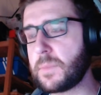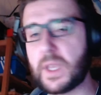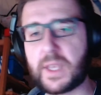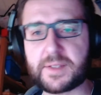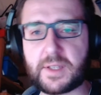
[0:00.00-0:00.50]

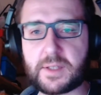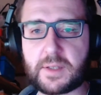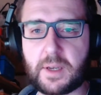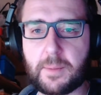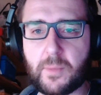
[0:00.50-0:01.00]
yes, it's
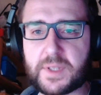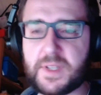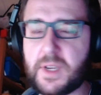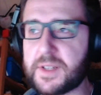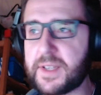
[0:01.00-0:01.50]

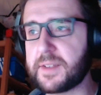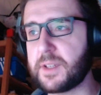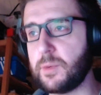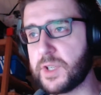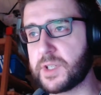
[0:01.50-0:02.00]
Ziga is
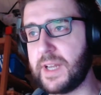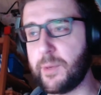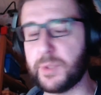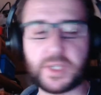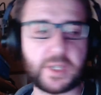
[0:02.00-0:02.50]
asking which
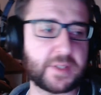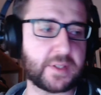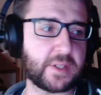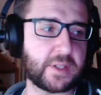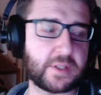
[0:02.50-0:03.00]
language it
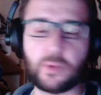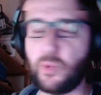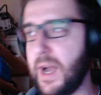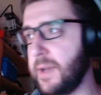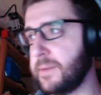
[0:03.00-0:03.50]
is. It is
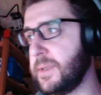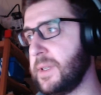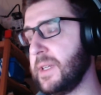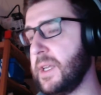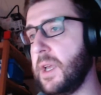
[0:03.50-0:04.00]
Lua.
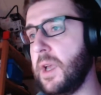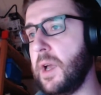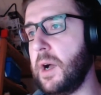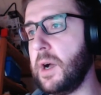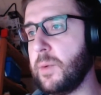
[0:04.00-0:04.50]

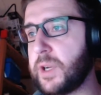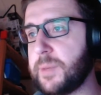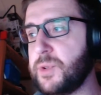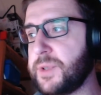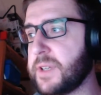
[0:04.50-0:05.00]
What
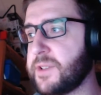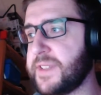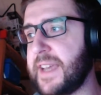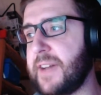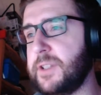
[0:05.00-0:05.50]
I'm doing is
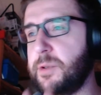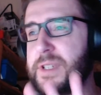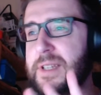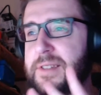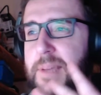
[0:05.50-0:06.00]
scaffolding,
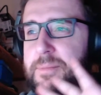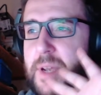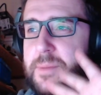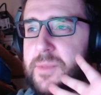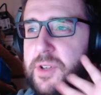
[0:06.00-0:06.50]
which says
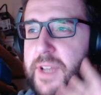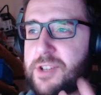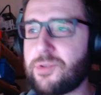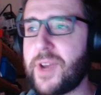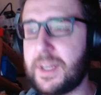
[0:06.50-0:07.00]
I'm not
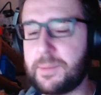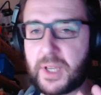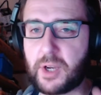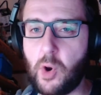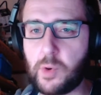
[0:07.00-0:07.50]
actually writing
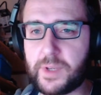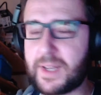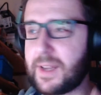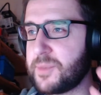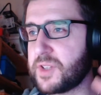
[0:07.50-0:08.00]
the code
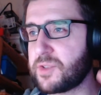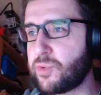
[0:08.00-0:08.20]
yet. I'm just